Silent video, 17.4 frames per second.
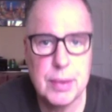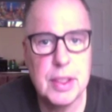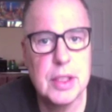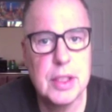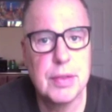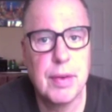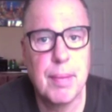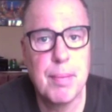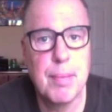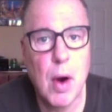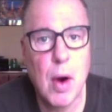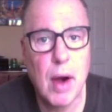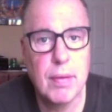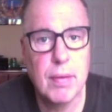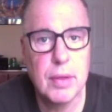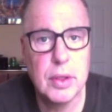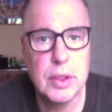series from
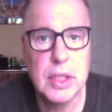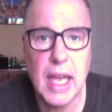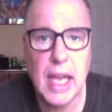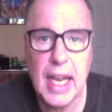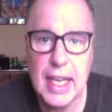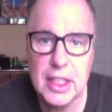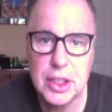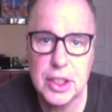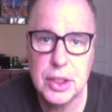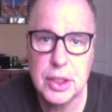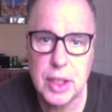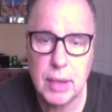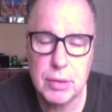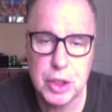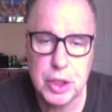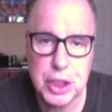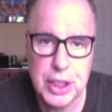Marvel's
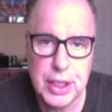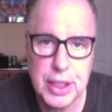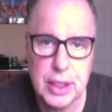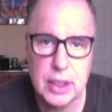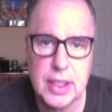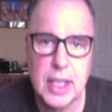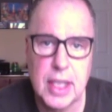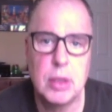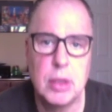Agents of Shield.